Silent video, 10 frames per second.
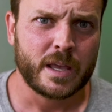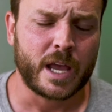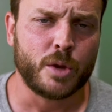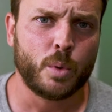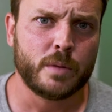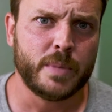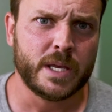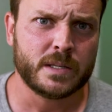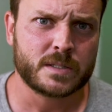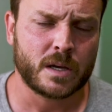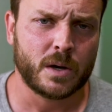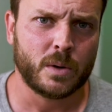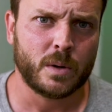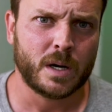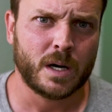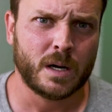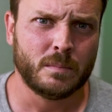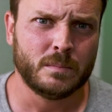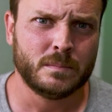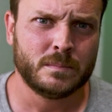Yeah, you would be. So,